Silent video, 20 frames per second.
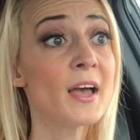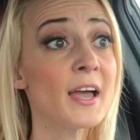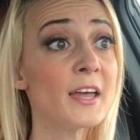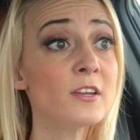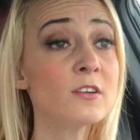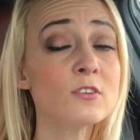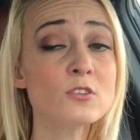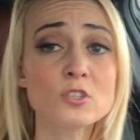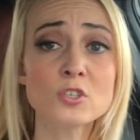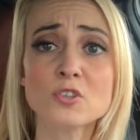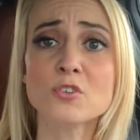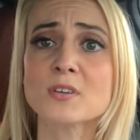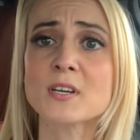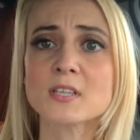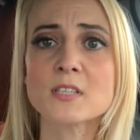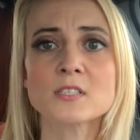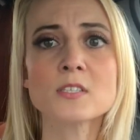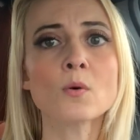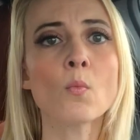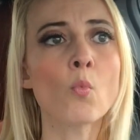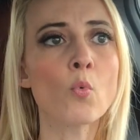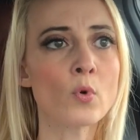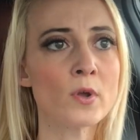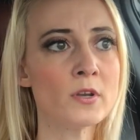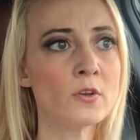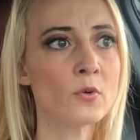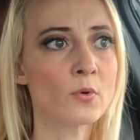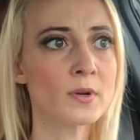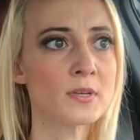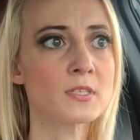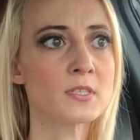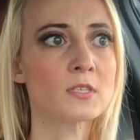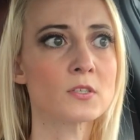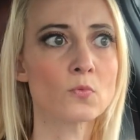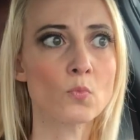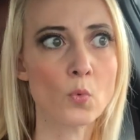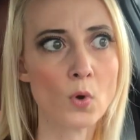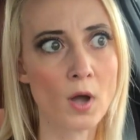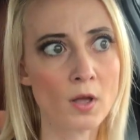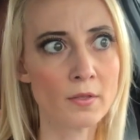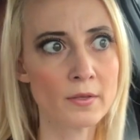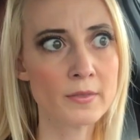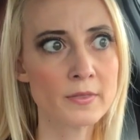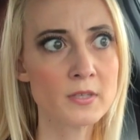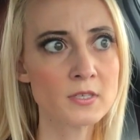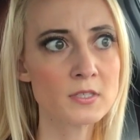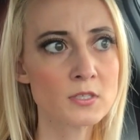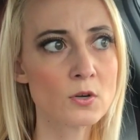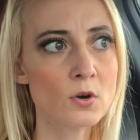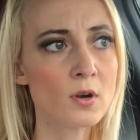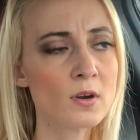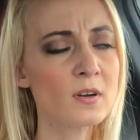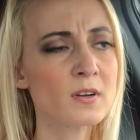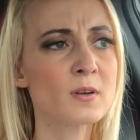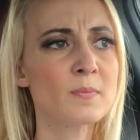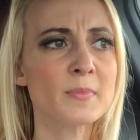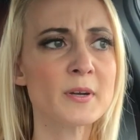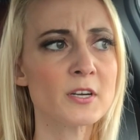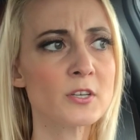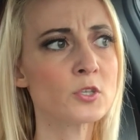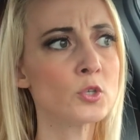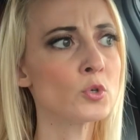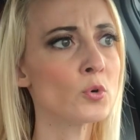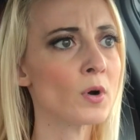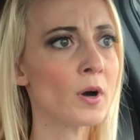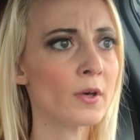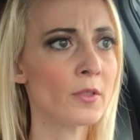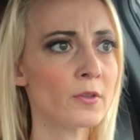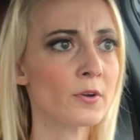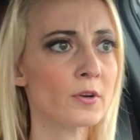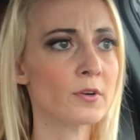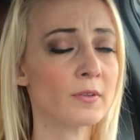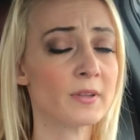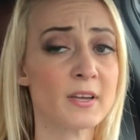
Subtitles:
And you do get some wind noise as well in this car compared to other,